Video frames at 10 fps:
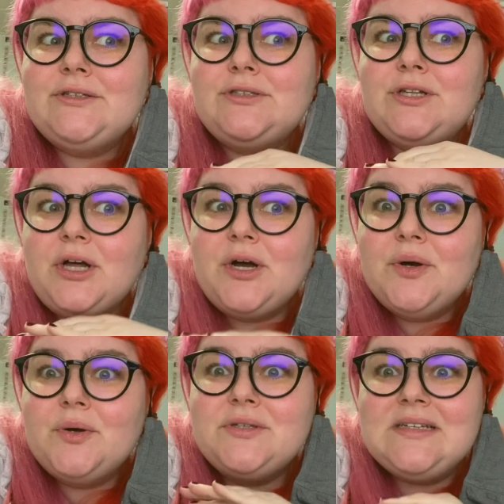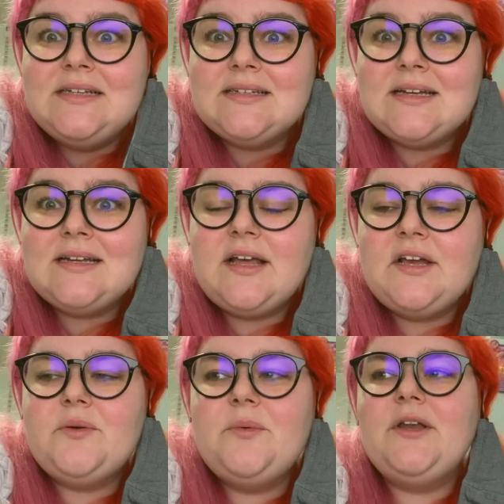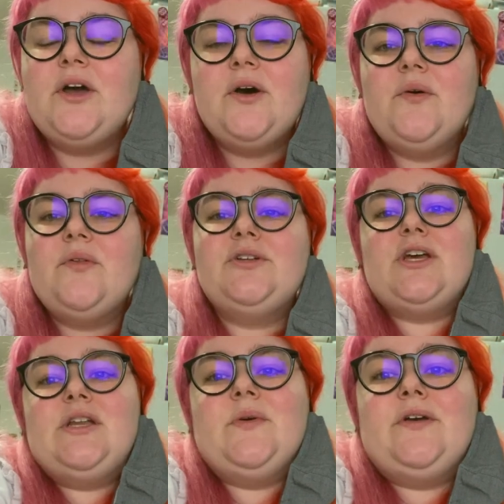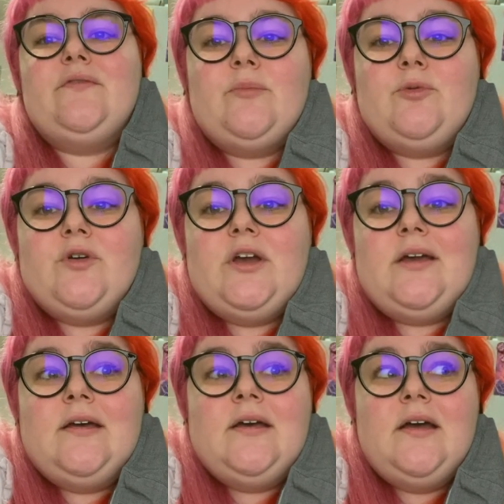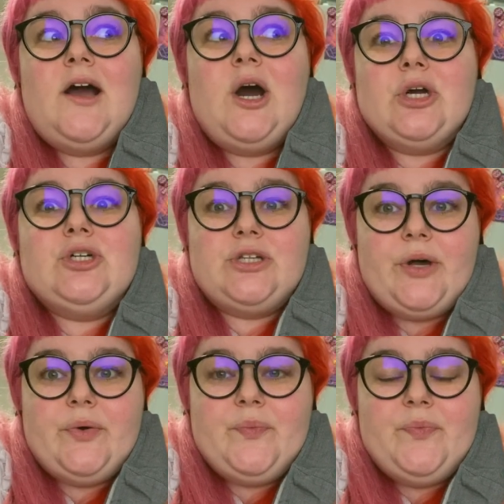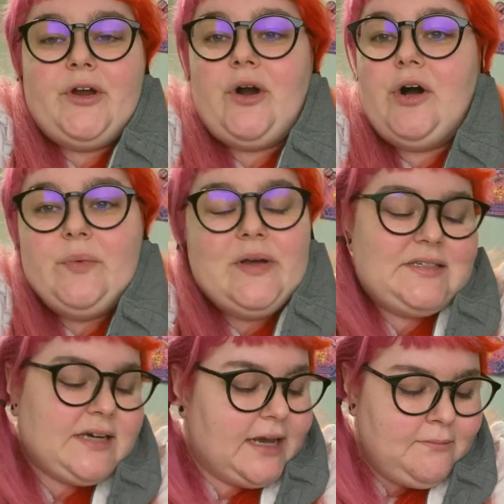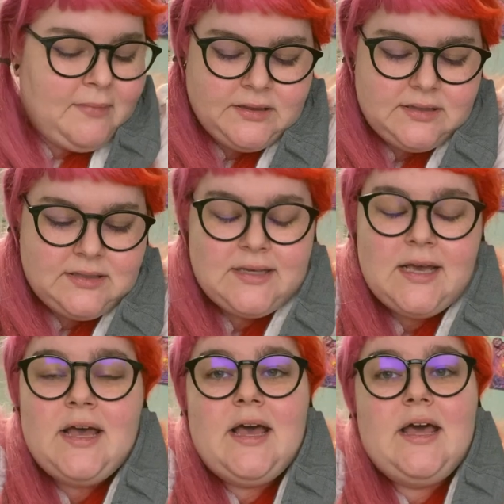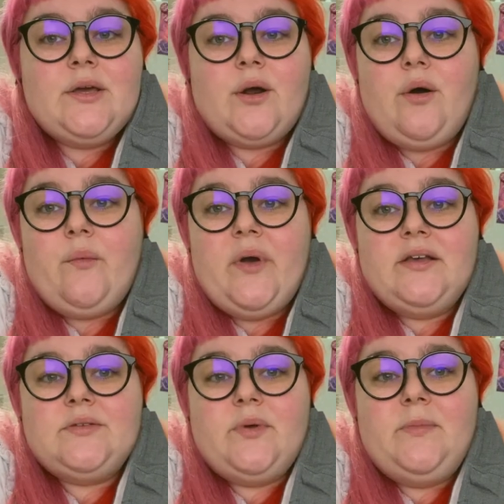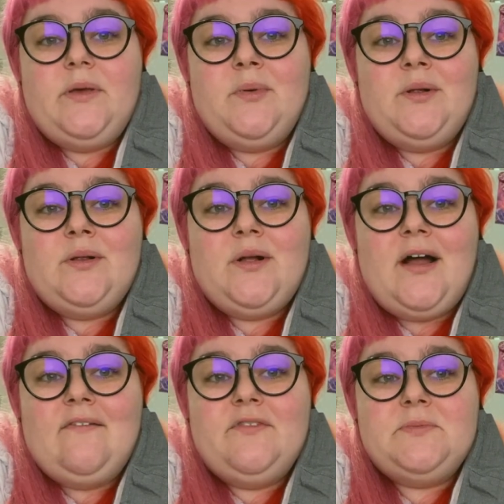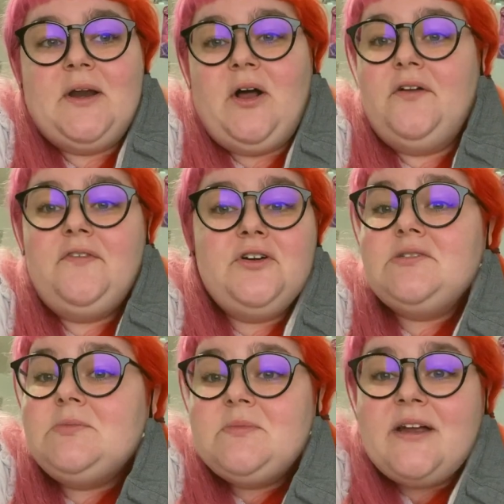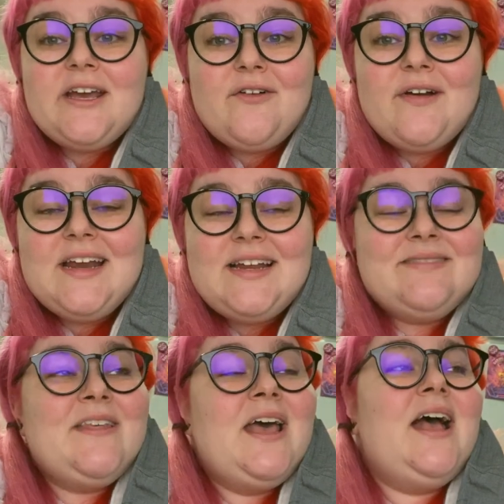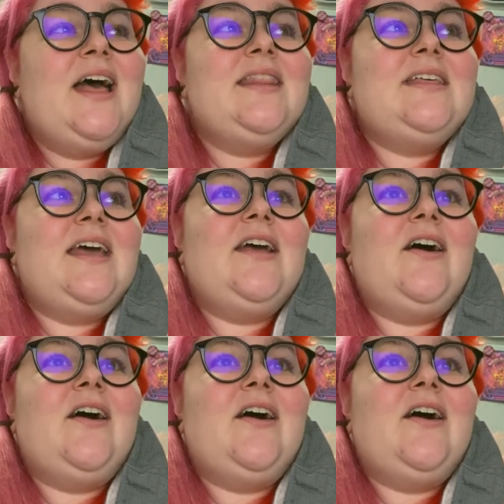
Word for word: slow season. Like we know that January and February are slow. They're always tight months. They're always when people have spent all their Christmas money already they